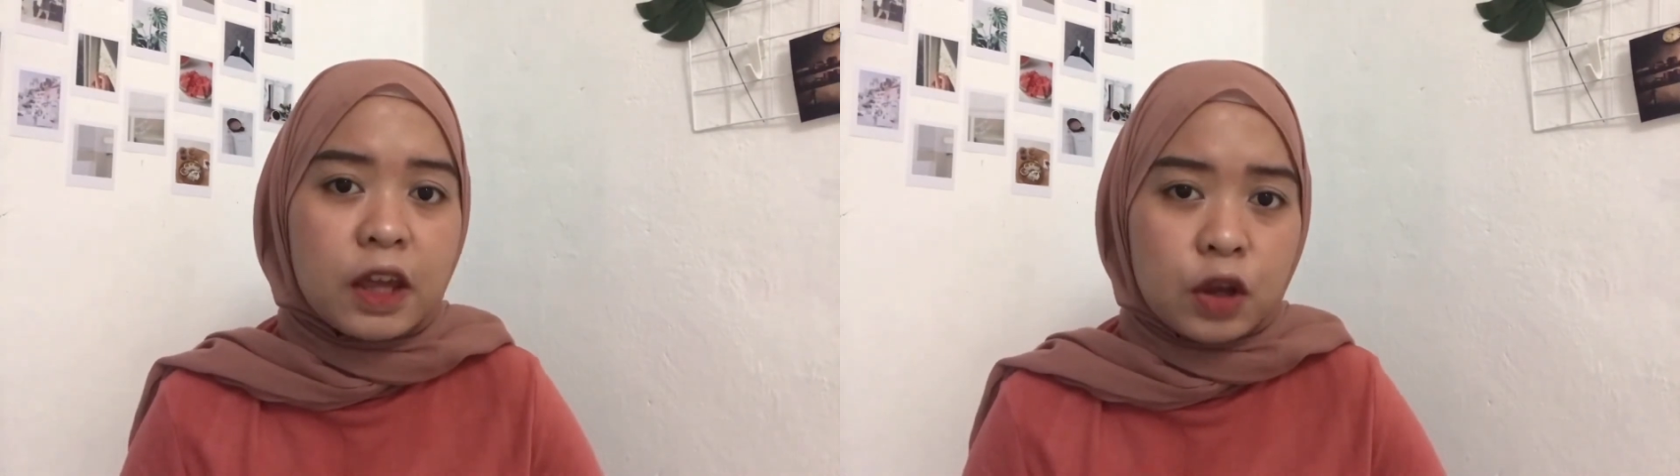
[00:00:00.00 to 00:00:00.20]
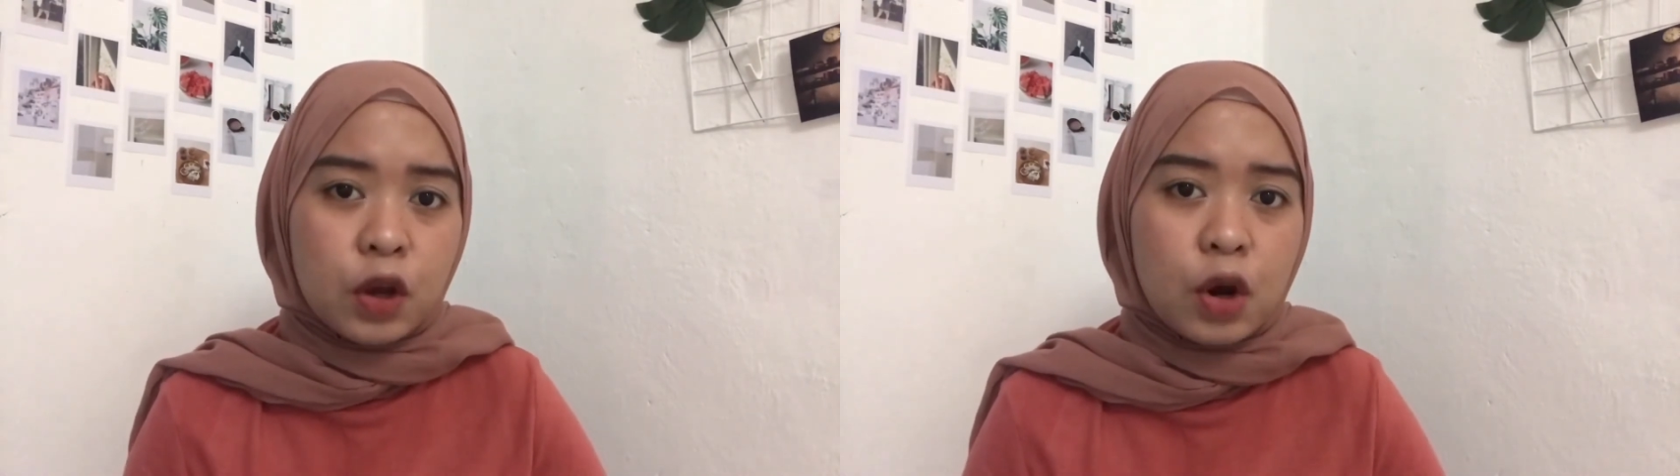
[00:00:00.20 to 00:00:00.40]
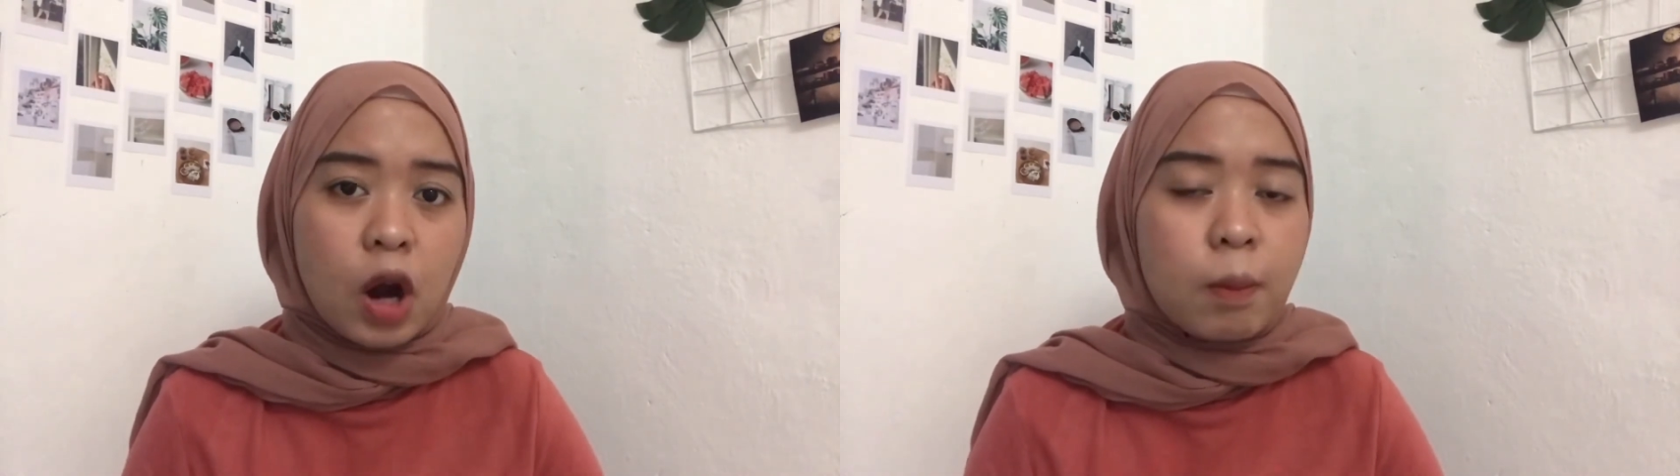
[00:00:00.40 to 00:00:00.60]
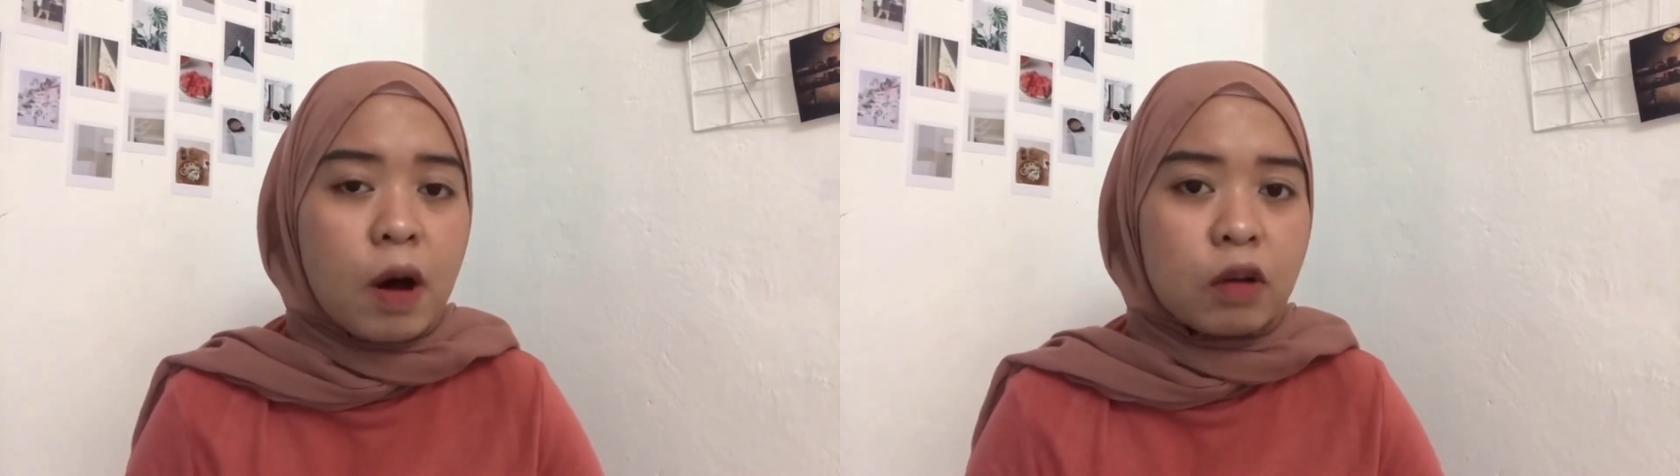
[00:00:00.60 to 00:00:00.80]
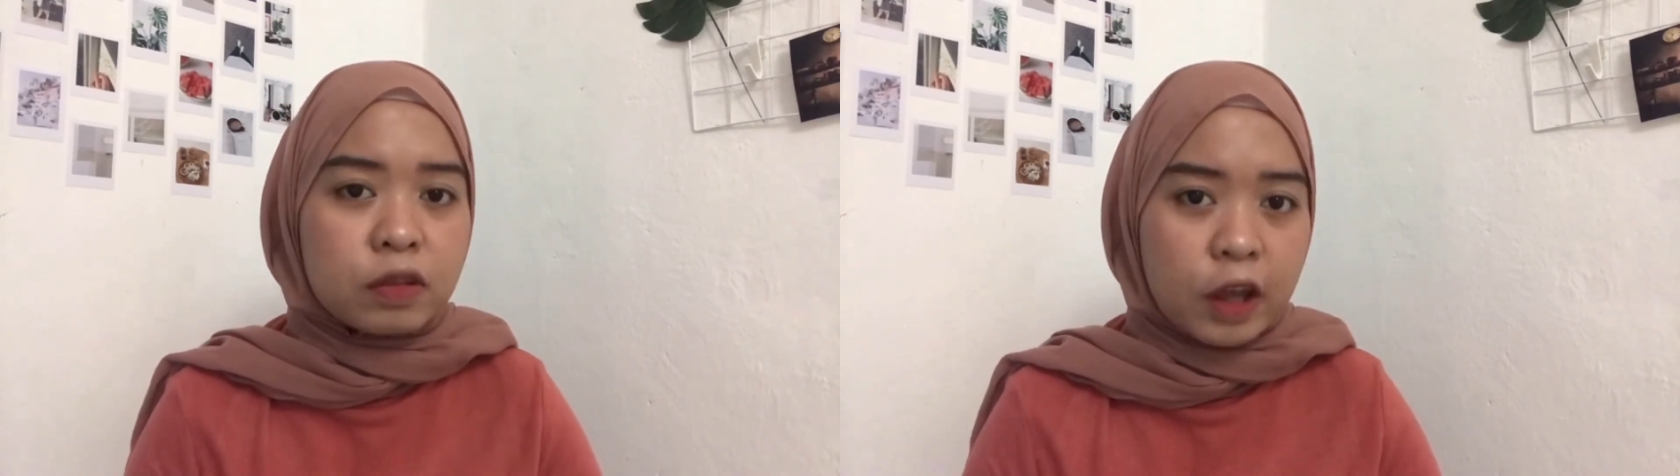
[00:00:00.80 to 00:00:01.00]
hear
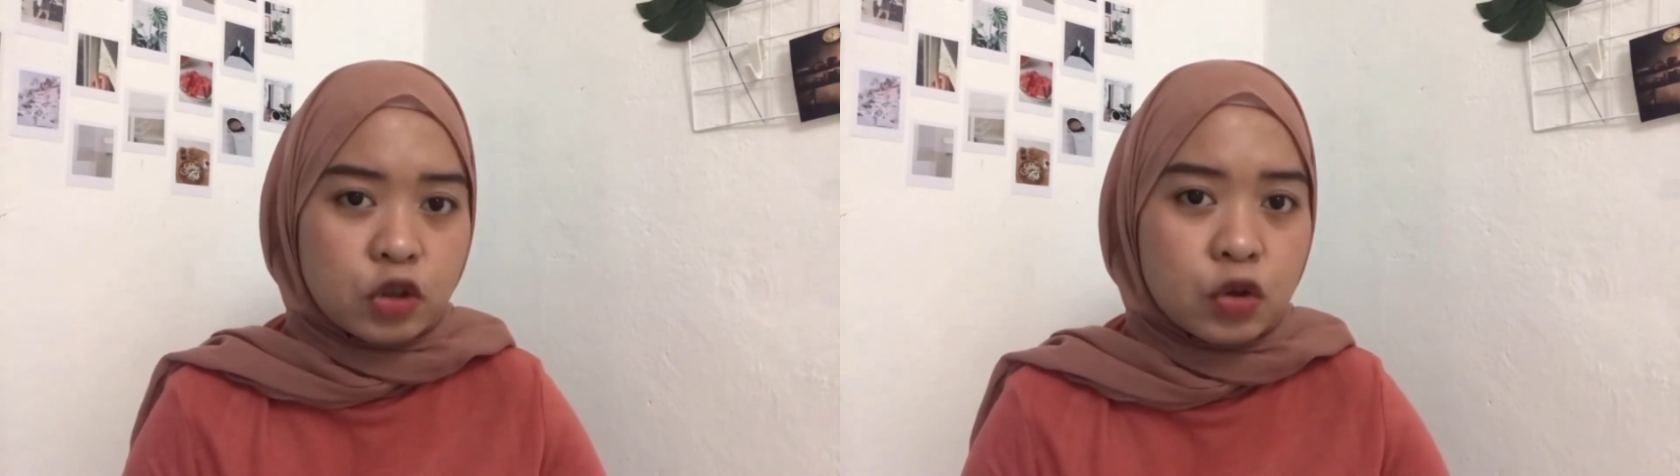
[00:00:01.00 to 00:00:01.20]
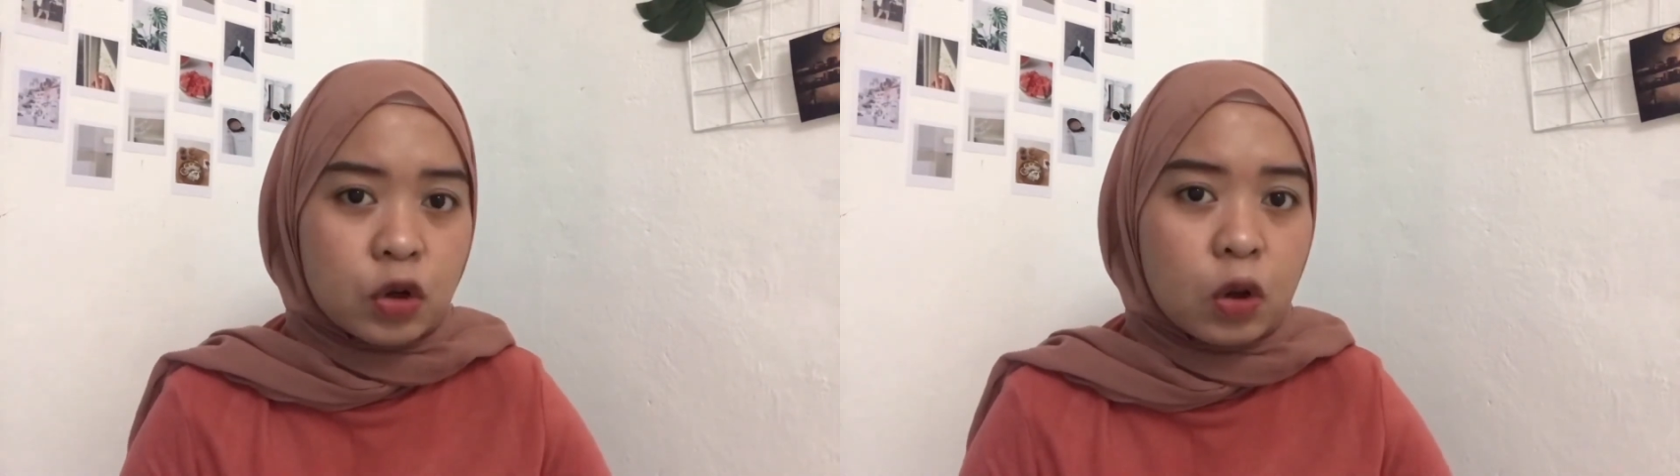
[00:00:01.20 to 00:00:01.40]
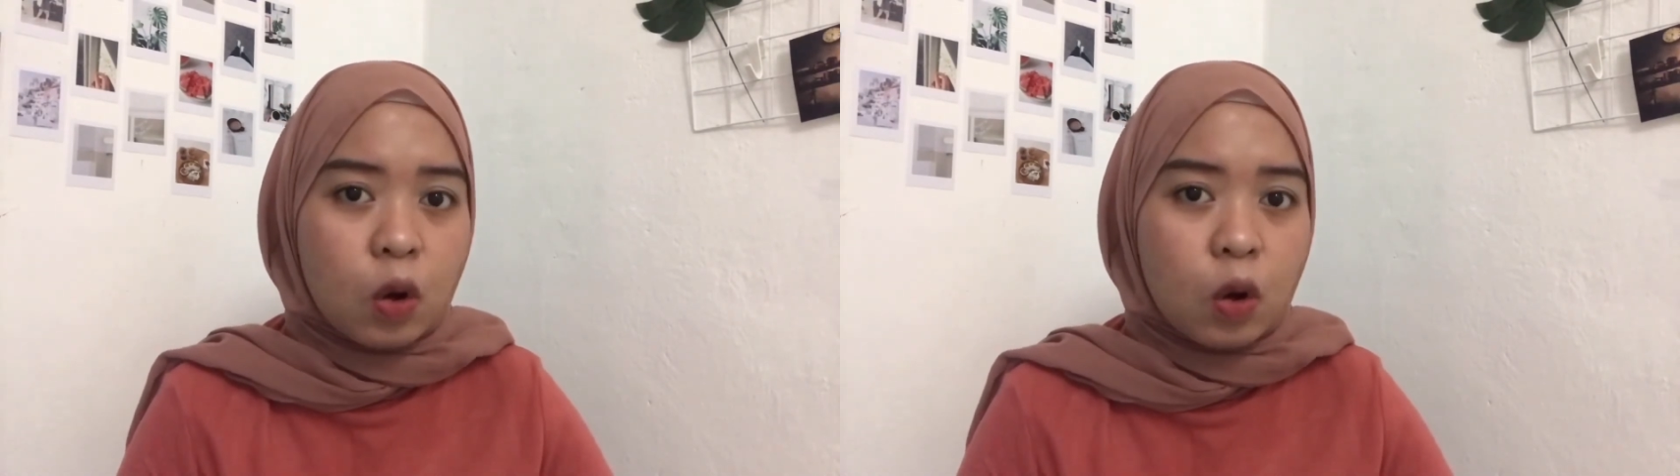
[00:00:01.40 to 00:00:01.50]
about natural